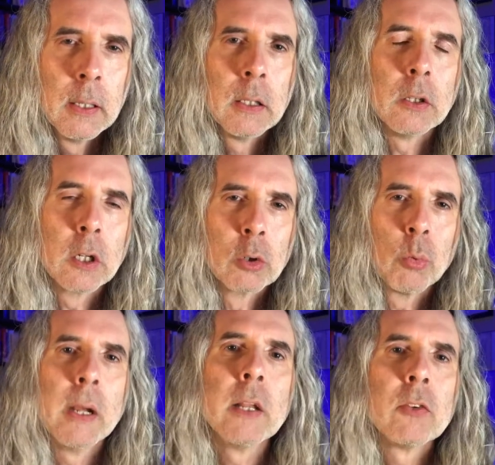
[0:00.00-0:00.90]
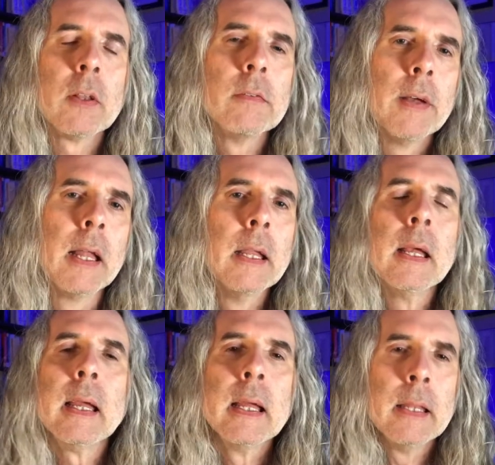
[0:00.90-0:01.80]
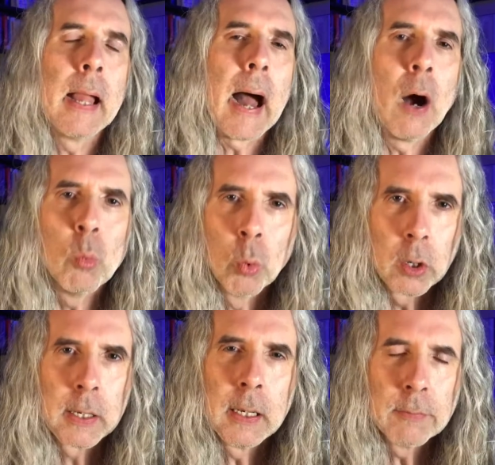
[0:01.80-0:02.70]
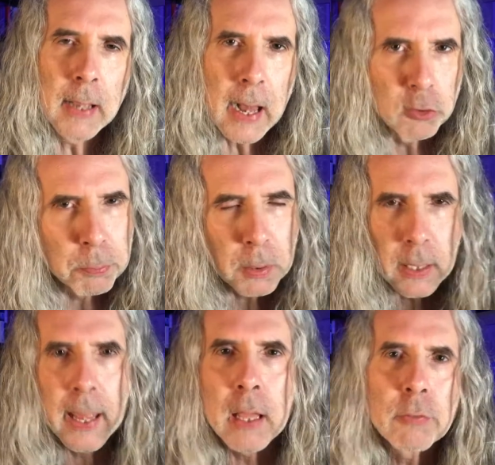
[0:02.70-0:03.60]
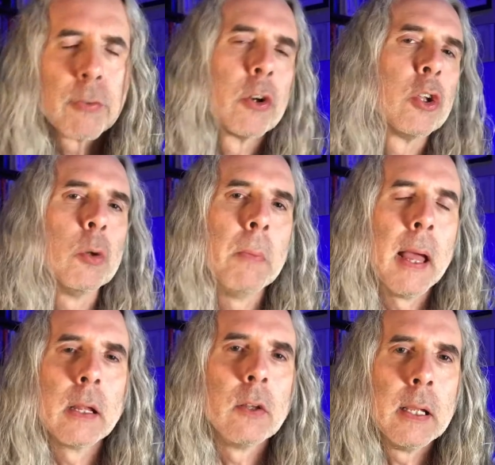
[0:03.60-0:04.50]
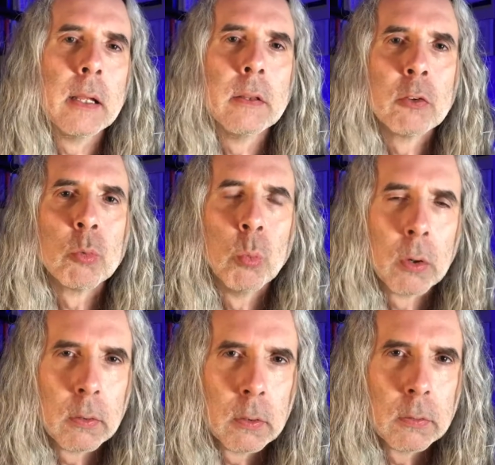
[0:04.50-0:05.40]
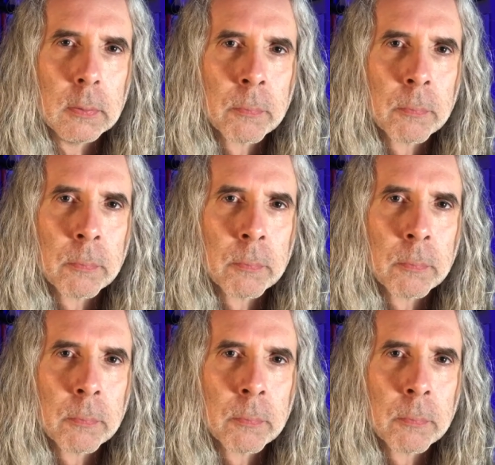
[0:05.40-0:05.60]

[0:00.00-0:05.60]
the greatest event in the outworking of God's plan for humanity in this world,